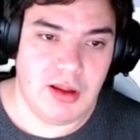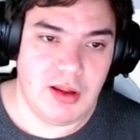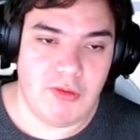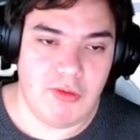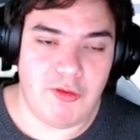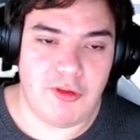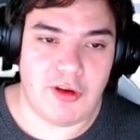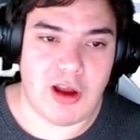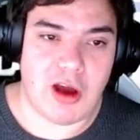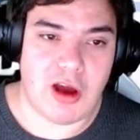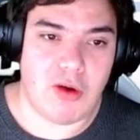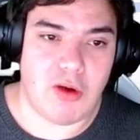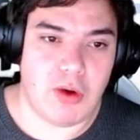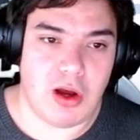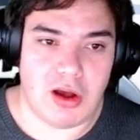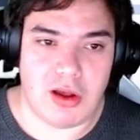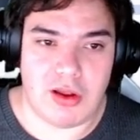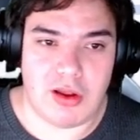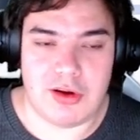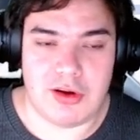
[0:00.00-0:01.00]

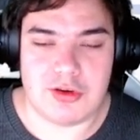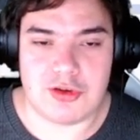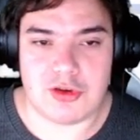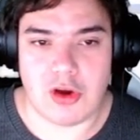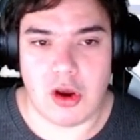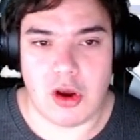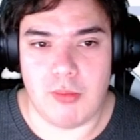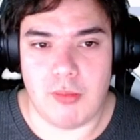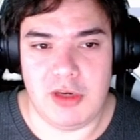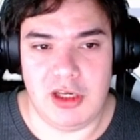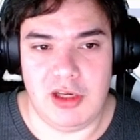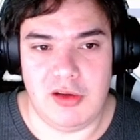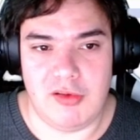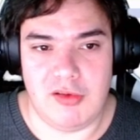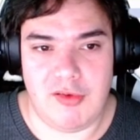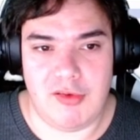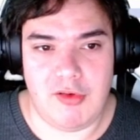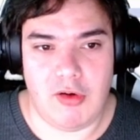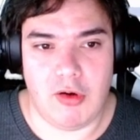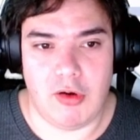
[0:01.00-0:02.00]
flower in Germany
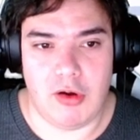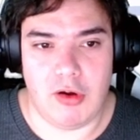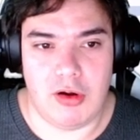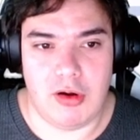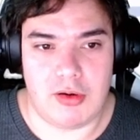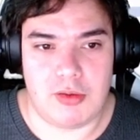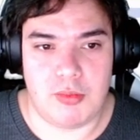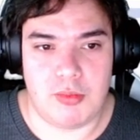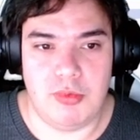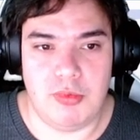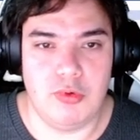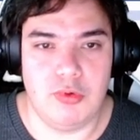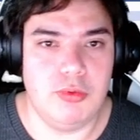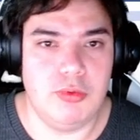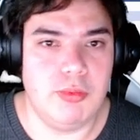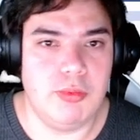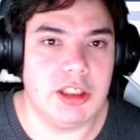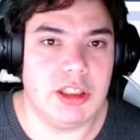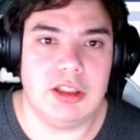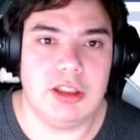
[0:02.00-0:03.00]
is called
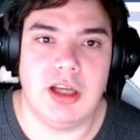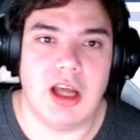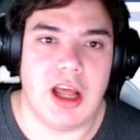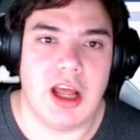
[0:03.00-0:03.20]
Blume,